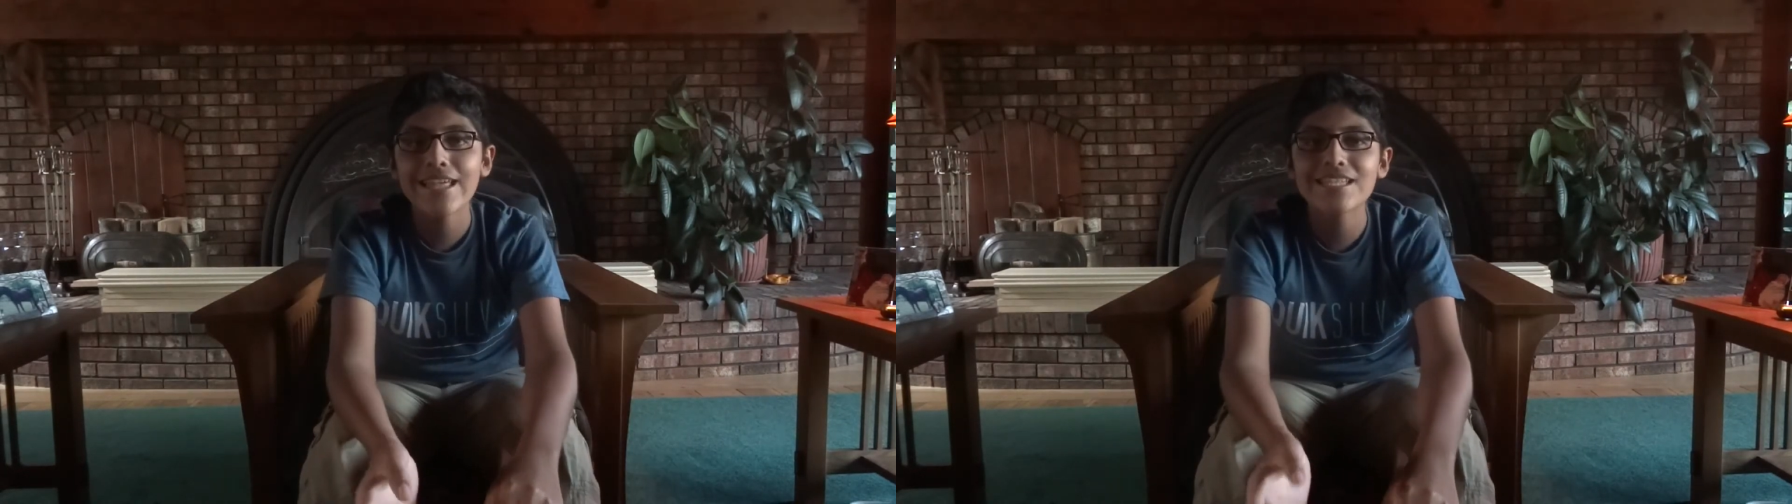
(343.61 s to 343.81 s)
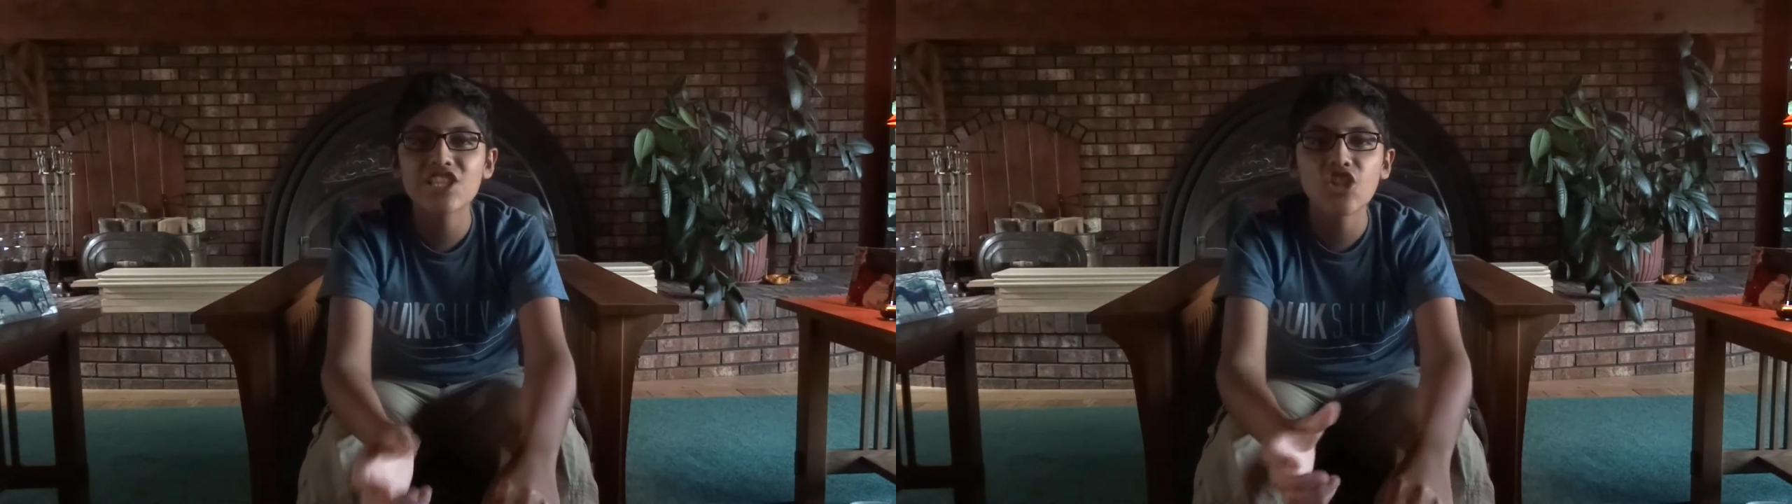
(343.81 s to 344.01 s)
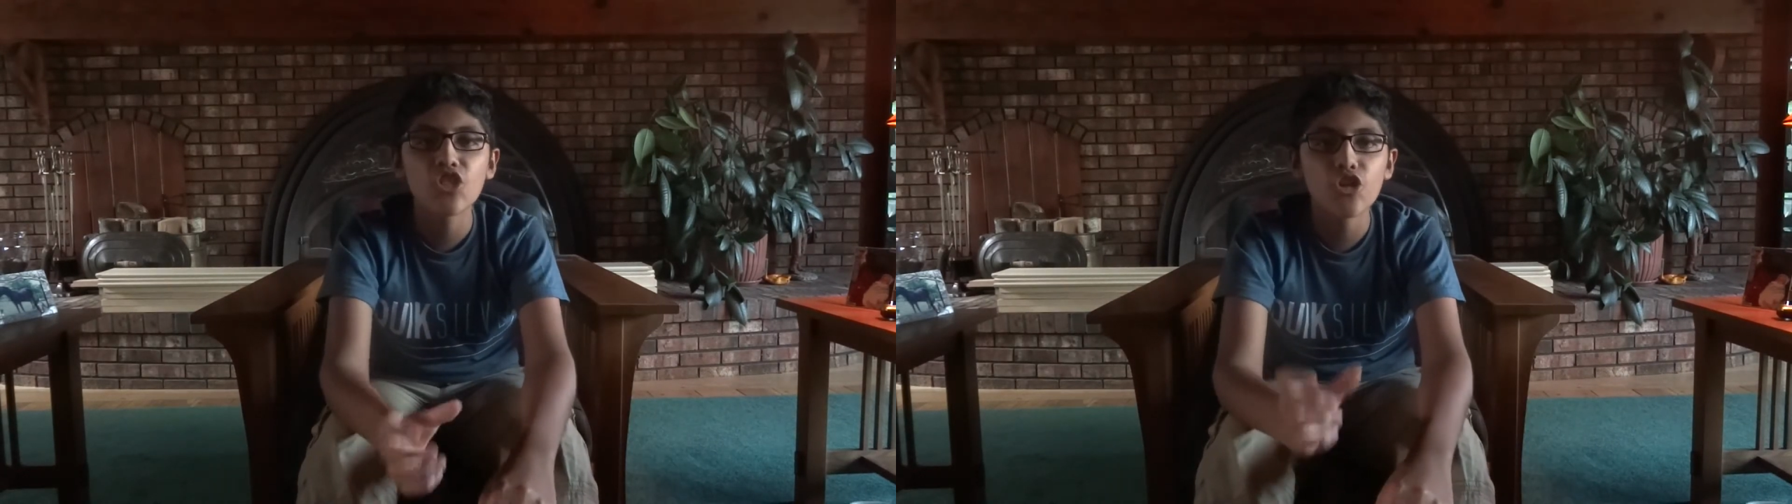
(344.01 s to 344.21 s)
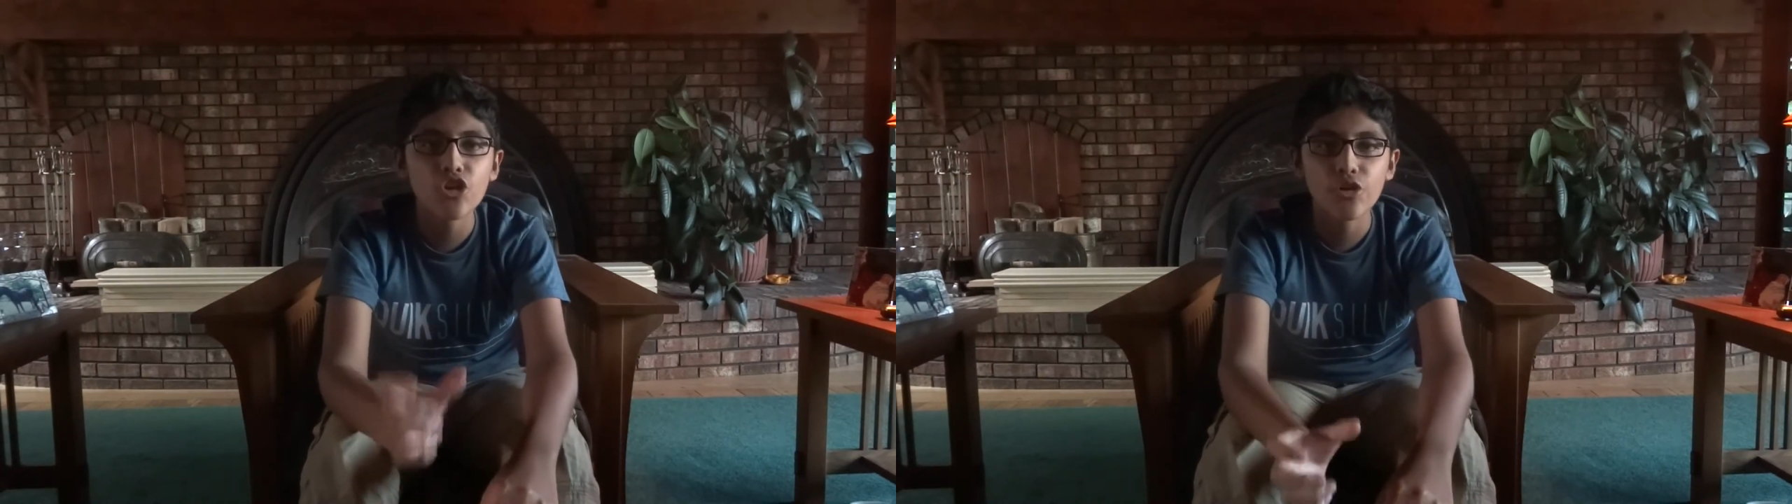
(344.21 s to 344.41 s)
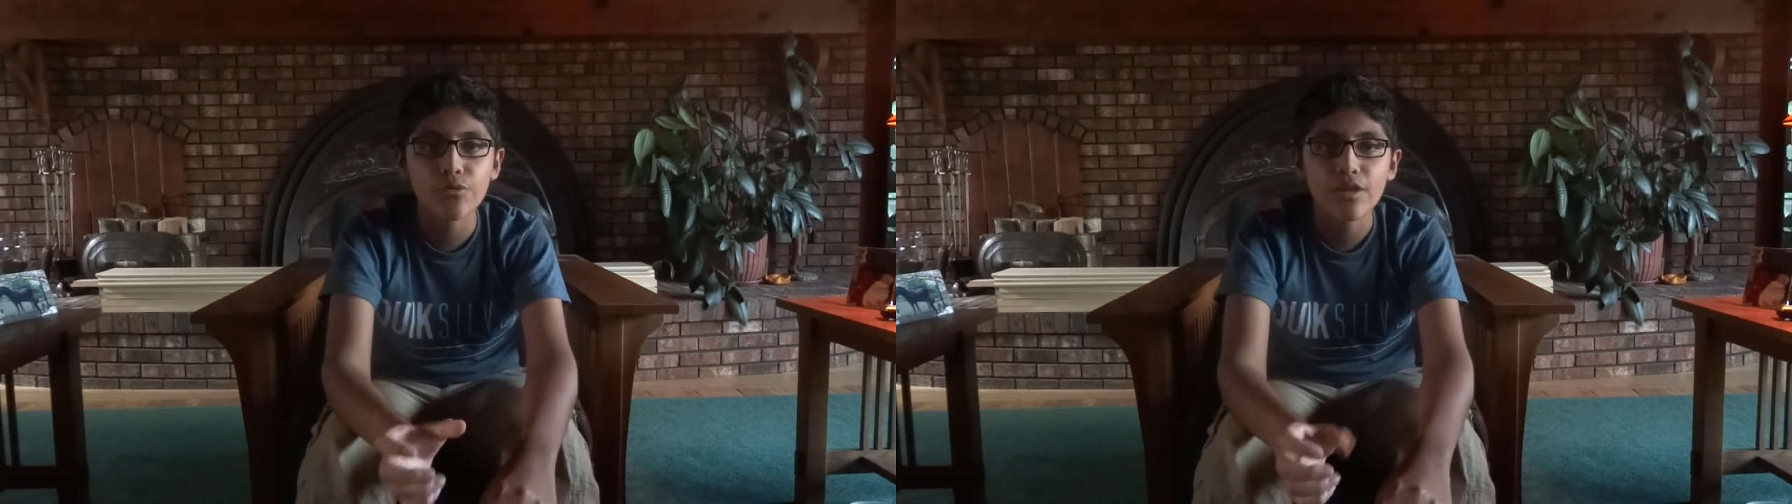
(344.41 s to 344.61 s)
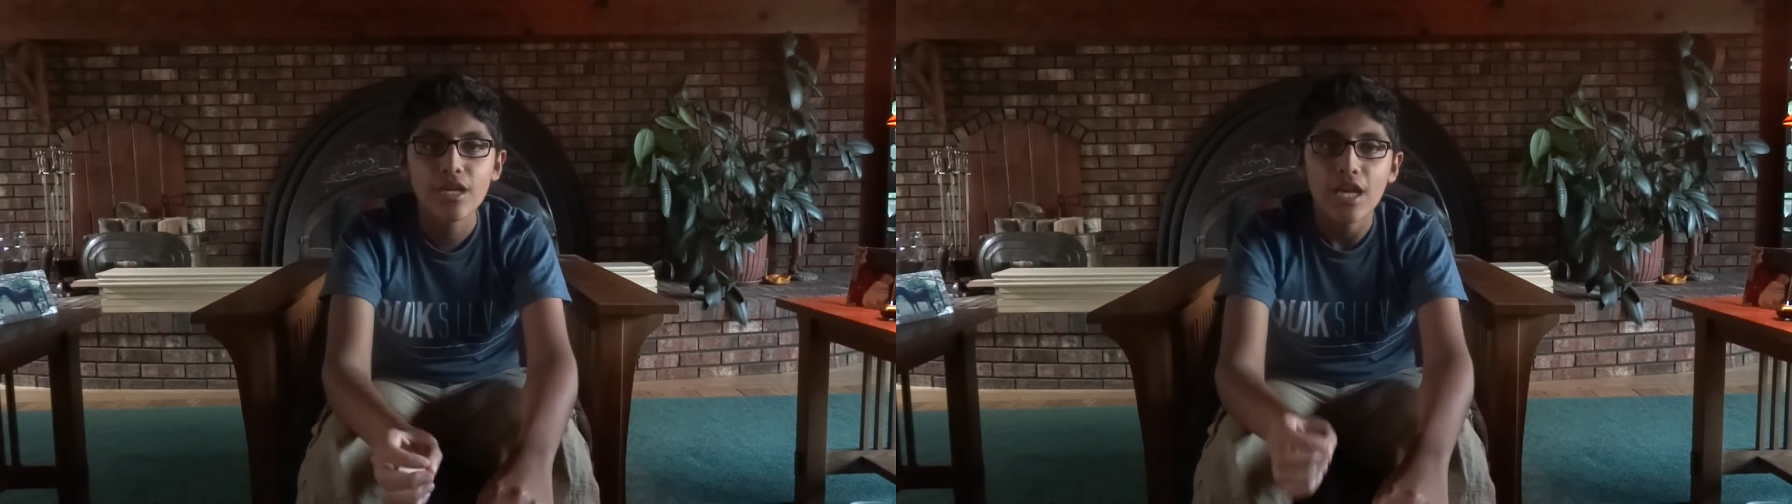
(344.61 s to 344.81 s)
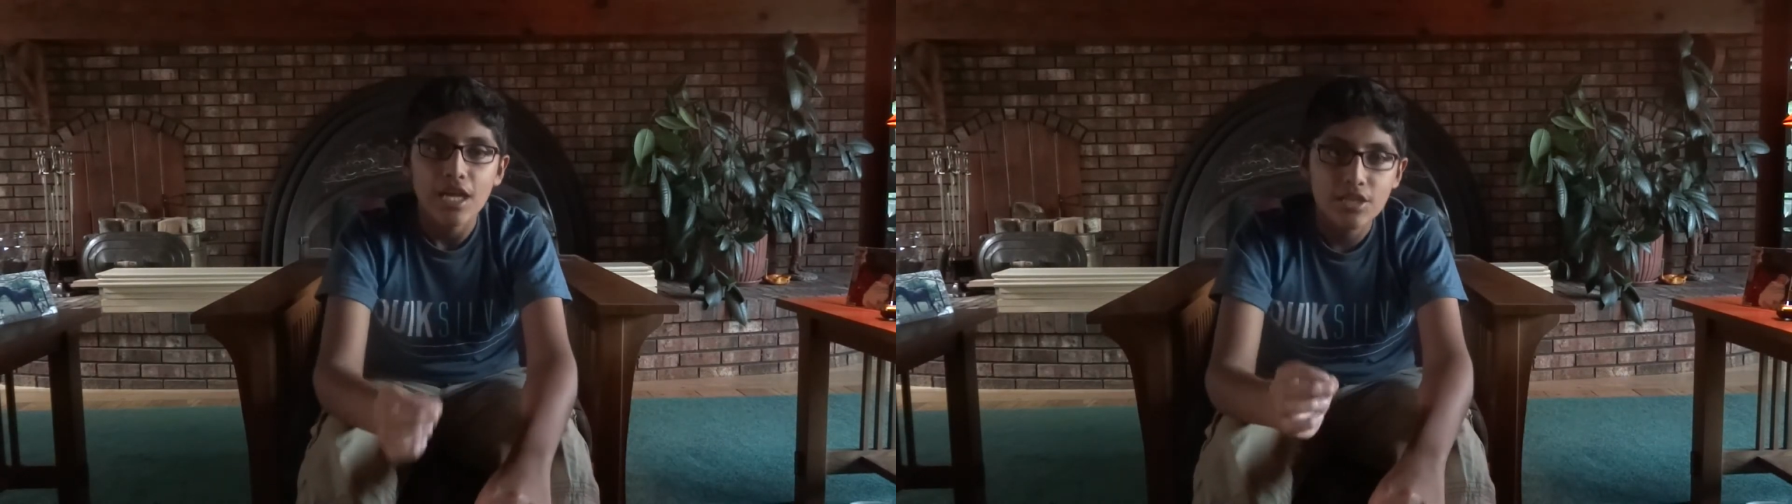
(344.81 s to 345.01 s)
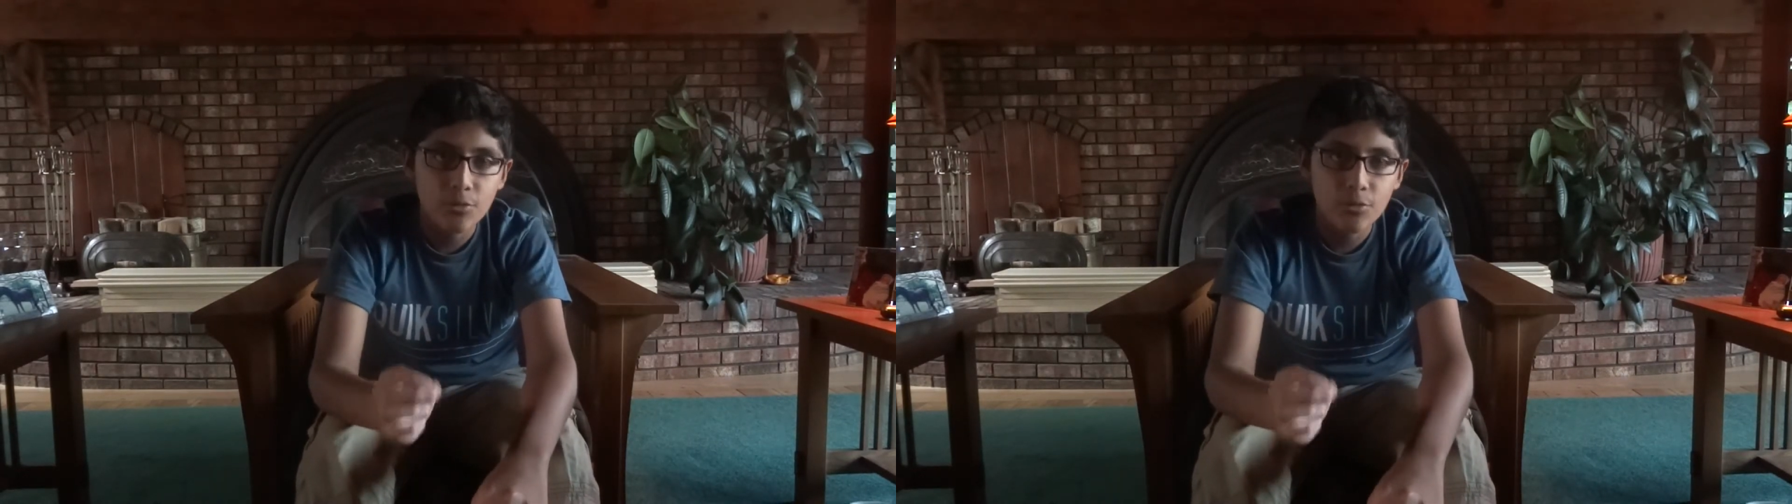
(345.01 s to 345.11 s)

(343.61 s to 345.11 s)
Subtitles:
has the nerve to